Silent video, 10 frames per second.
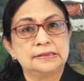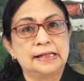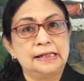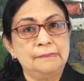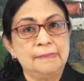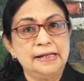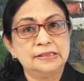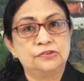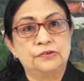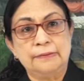
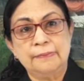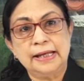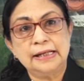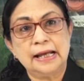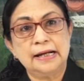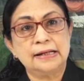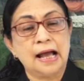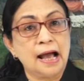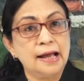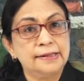settlements, remain at
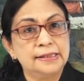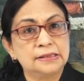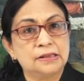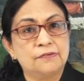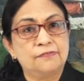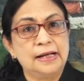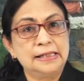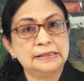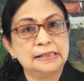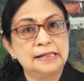high risk of
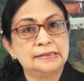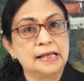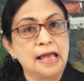landslides